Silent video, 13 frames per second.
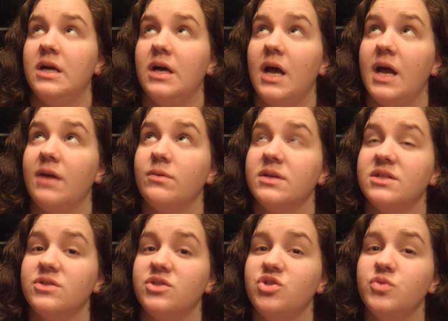I
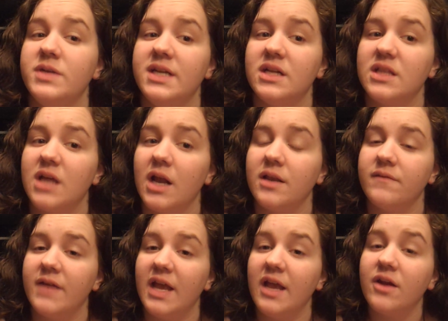was doing a lot
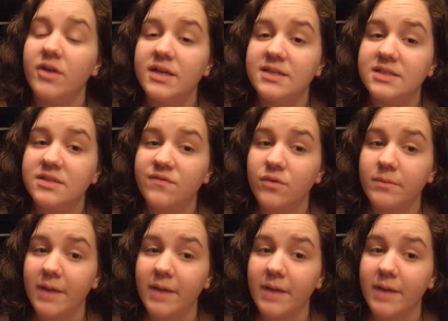of errands for